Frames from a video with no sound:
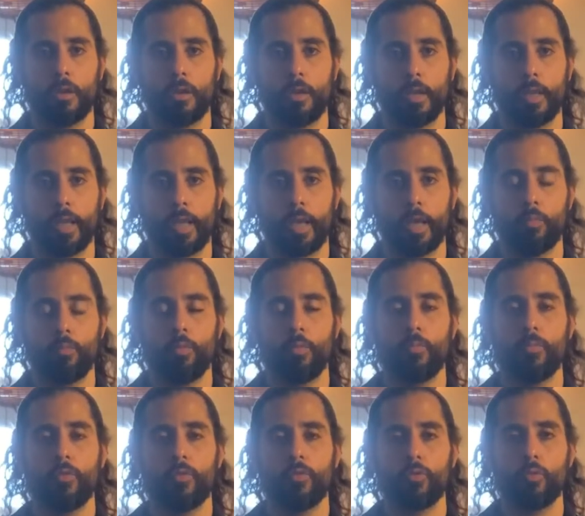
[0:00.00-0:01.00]
Again, we'll
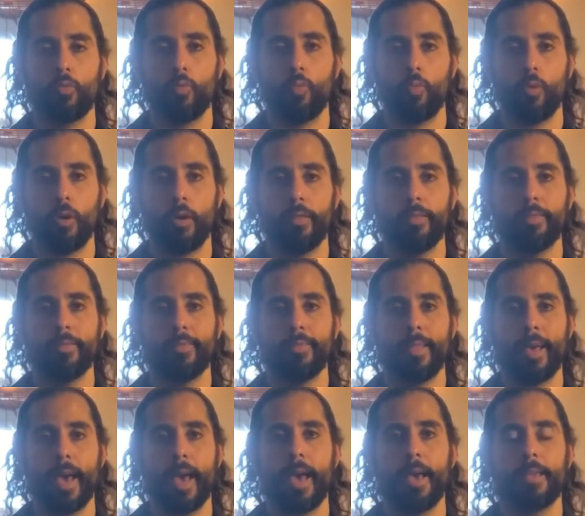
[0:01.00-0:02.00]
move through one
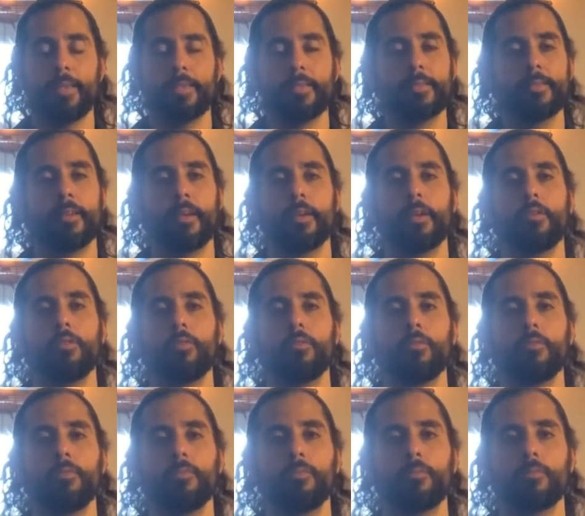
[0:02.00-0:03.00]
last
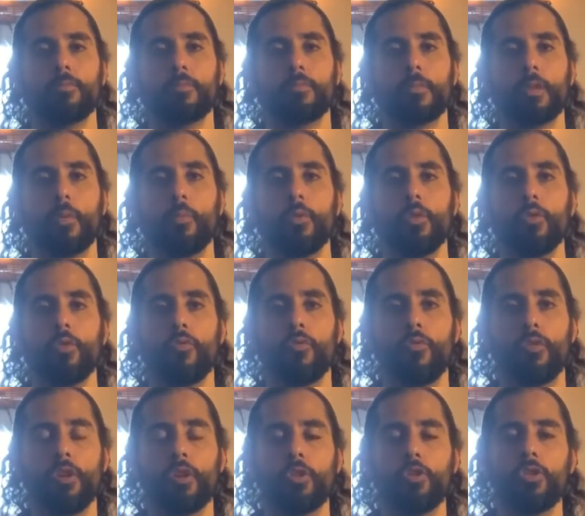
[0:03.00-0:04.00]
cycle. And when you
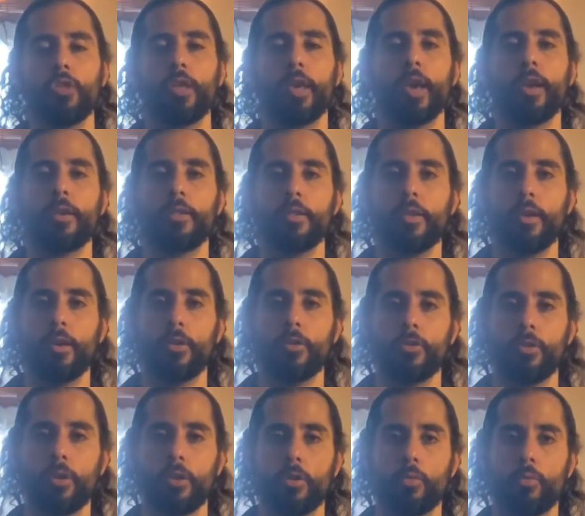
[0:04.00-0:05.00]
finish the exhales,
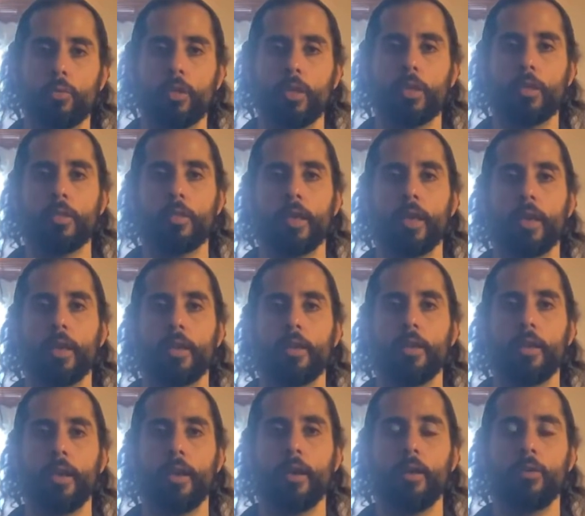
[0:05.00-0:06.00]
you could release the hand
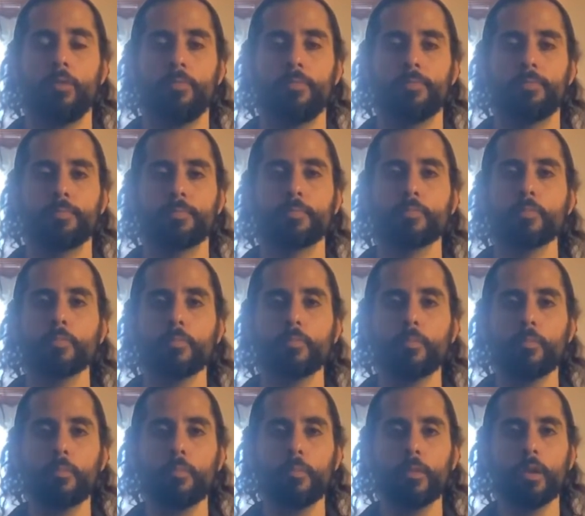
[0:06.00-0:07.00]
down.
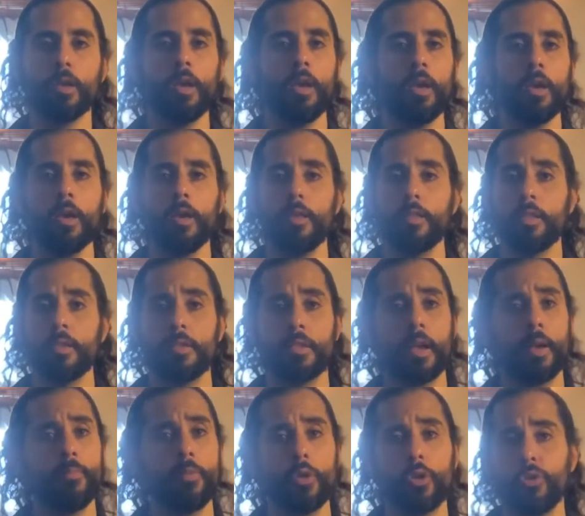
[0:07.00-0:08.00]
This
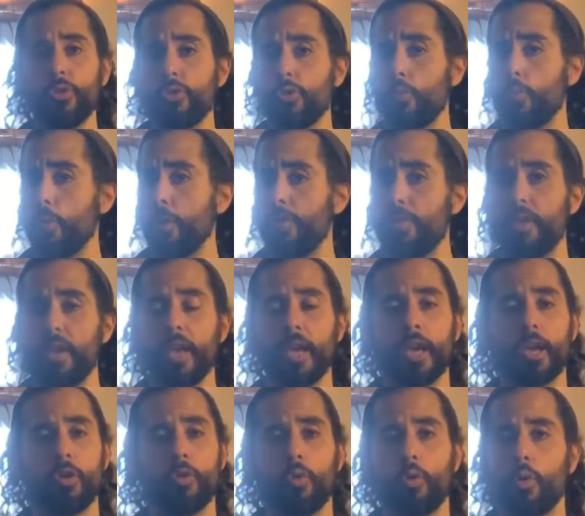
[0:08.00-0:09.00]
time you could do it with the
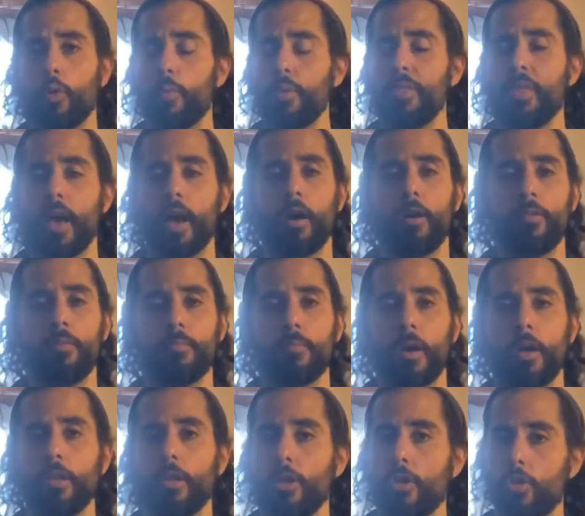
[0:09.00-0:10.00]
hand or without.
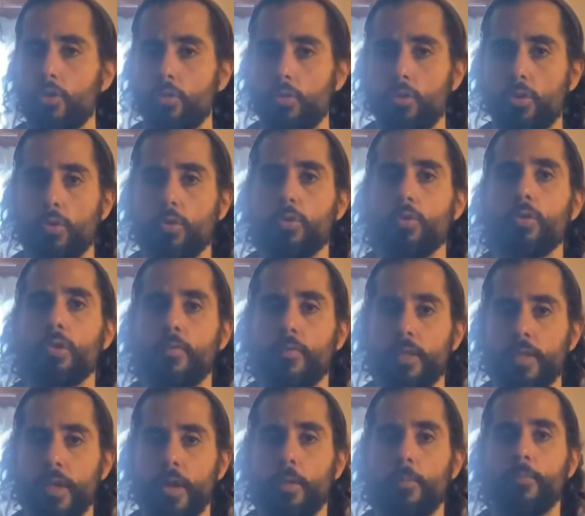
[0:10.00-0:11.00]
I'll let you choose. If
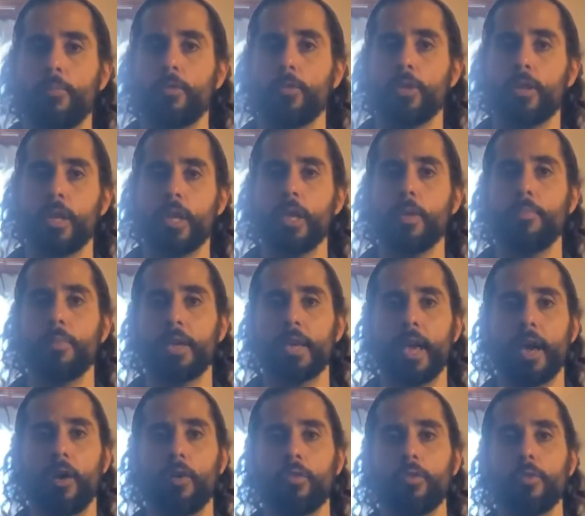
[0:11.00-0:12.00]
it's helpful to keep a
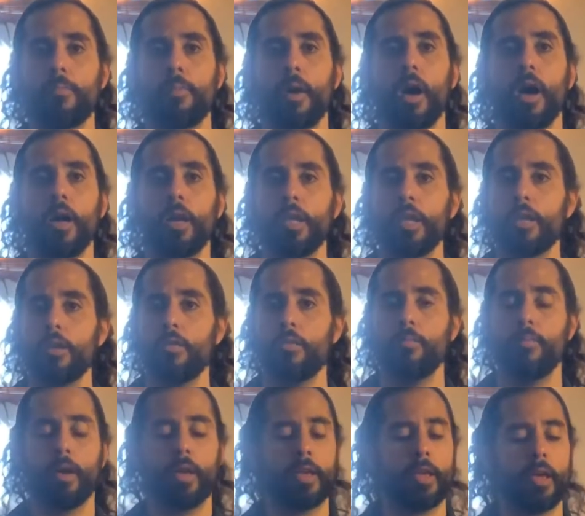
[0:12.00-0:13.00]
count in the body, you
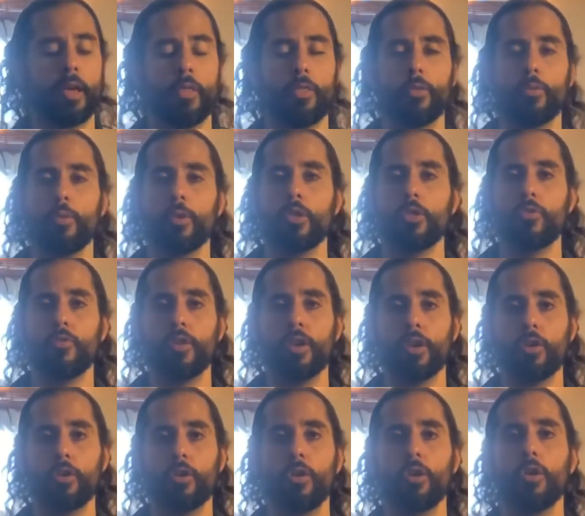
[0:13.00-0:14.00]
might count through each
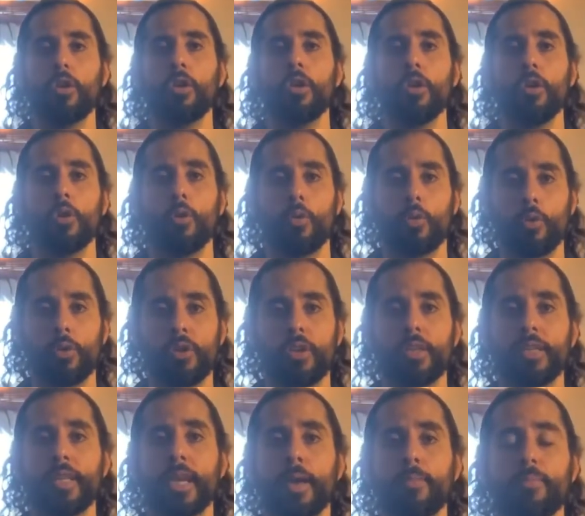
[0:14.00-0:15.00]
finger, or you can
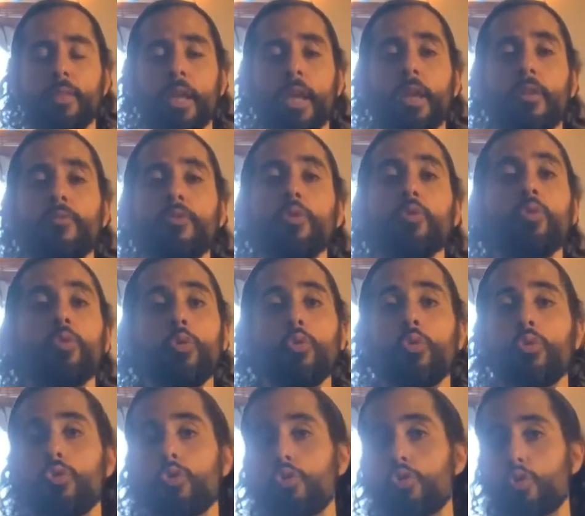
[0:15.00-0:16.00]
tap the hand. If you
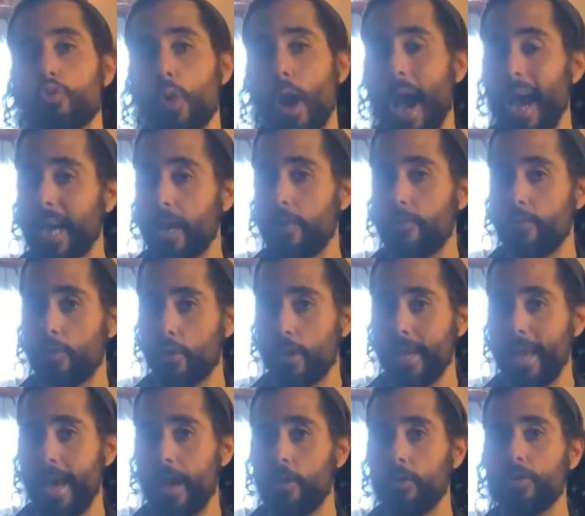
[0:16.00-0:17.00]
lose track of your
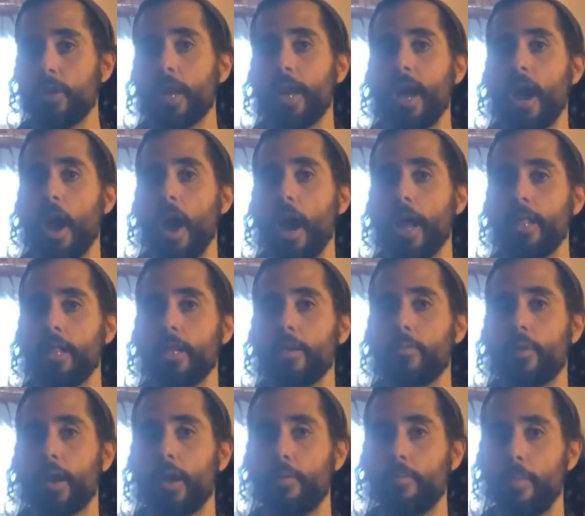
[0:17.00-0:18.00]
count, I highly
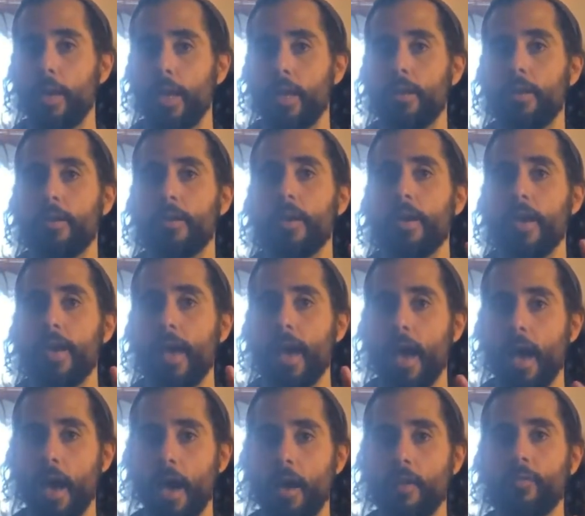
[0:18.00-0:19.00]
recommend
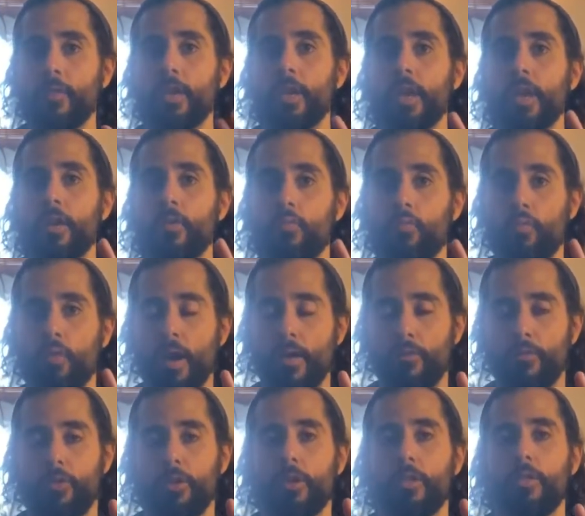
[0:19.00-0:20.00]
having a
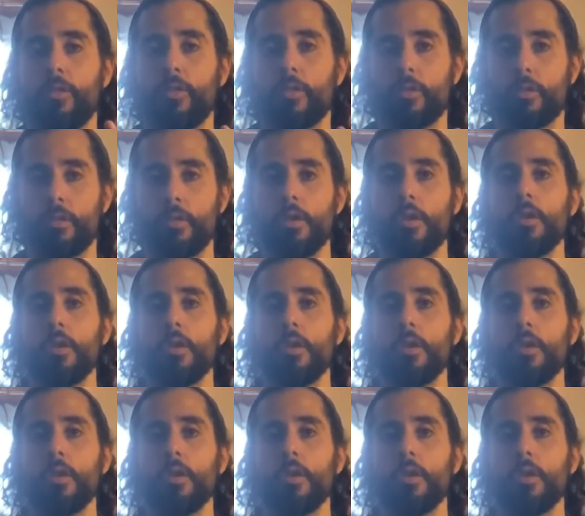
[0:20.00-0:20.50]
reference.